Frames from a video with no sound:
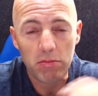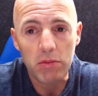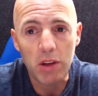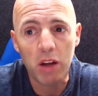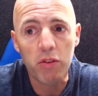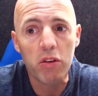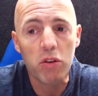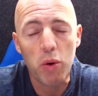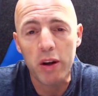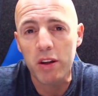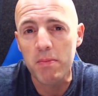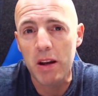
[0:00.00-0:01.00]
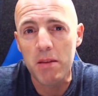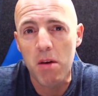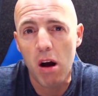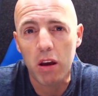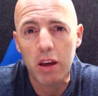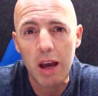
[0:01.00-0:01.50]
120 million
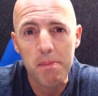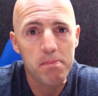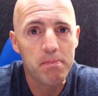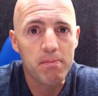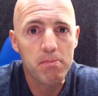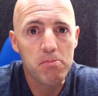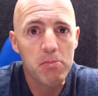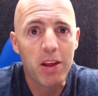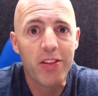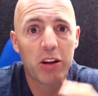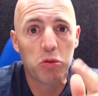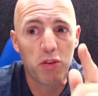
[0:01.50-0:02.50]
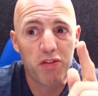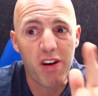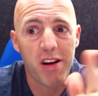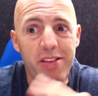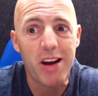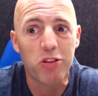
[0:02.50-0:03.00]
market cap. That's with
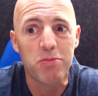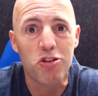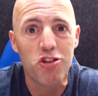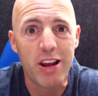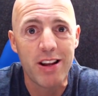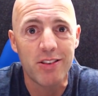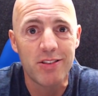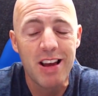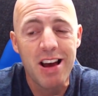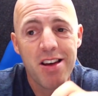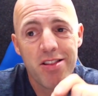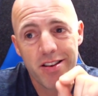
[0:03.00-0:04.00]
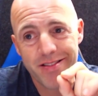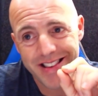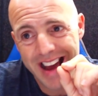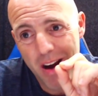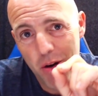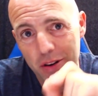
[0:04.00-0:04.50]
5,000 machines. They
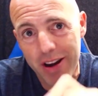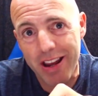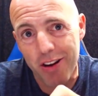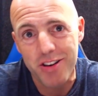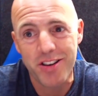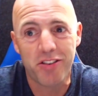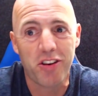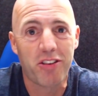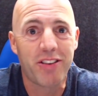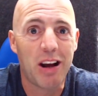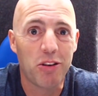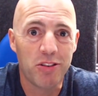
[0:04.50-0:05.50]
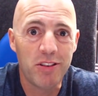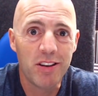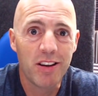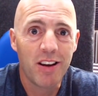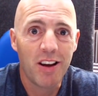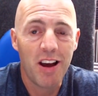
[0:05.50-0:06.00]
now already got to 6,000.
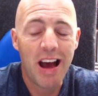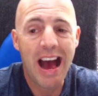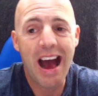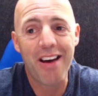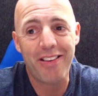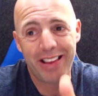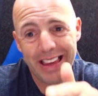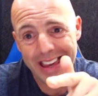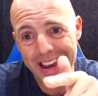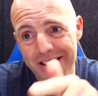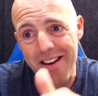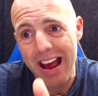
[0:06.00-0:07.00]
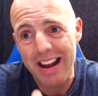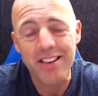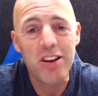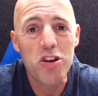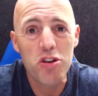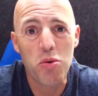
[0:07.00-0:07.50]
And year
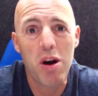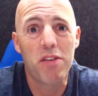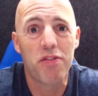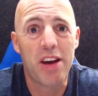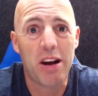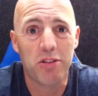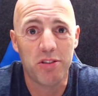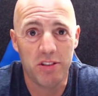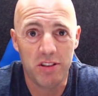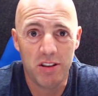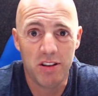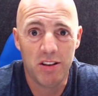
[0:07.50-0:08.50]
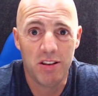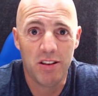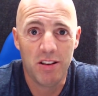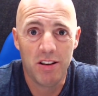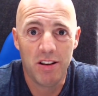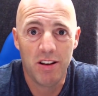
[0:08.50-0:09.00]
end, 12,000.
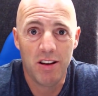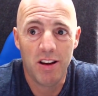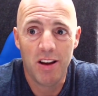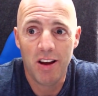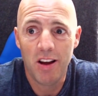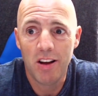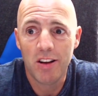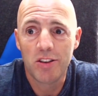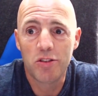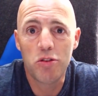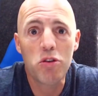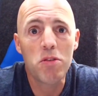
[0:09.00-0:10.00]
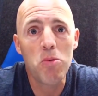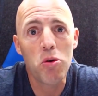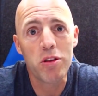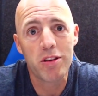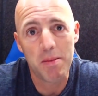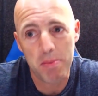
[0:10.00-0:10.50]
So more
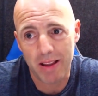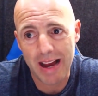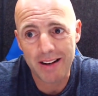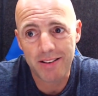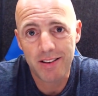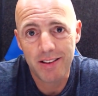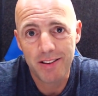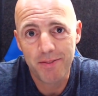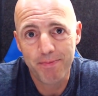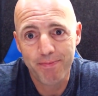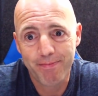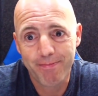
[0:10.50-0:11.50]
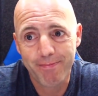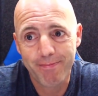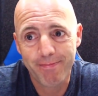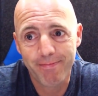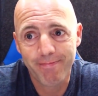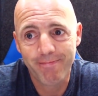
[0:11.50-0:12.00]
than double that.
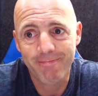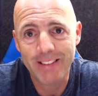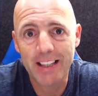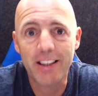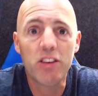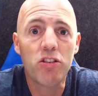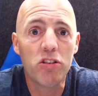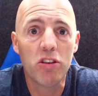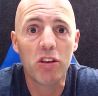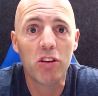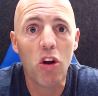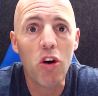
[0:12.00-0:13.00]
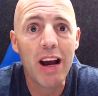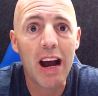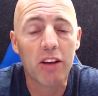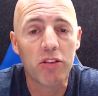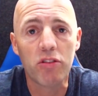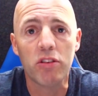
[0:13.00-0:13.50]
This is as long
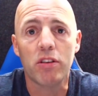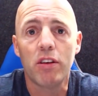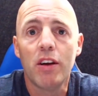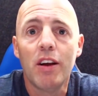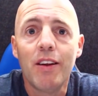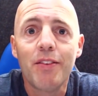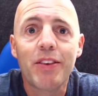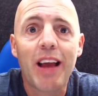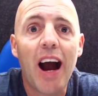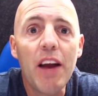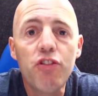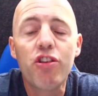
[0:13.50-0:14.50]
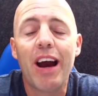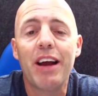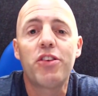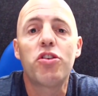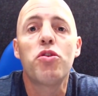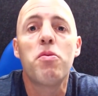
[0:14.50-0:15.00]
as, listen, I've
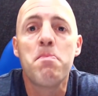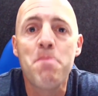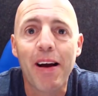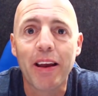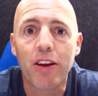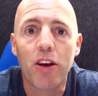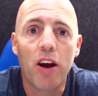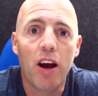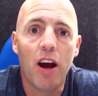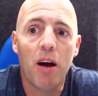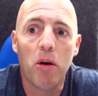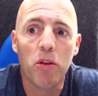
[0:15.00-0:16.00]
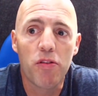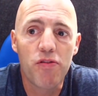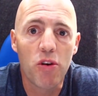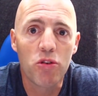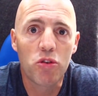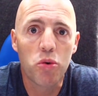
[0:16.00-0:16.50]
chatted to Mike on the
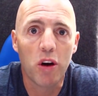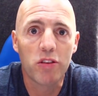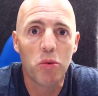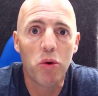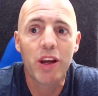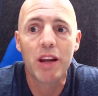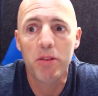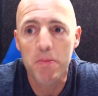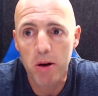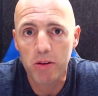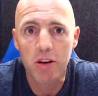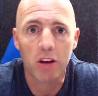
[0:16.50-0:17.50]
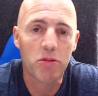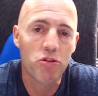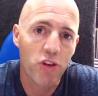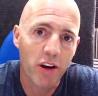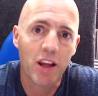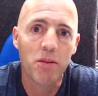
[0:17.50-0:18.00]
phone twice. I want to get him on the podcast. I'm
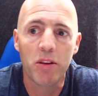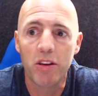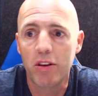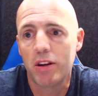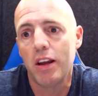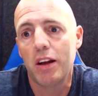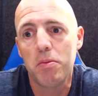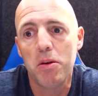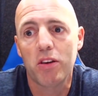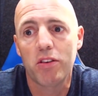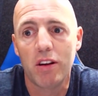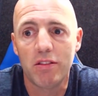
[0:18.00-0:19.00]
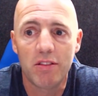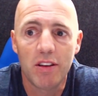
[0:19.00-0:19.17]
trying to get him on. He said, no, to be honest, I'm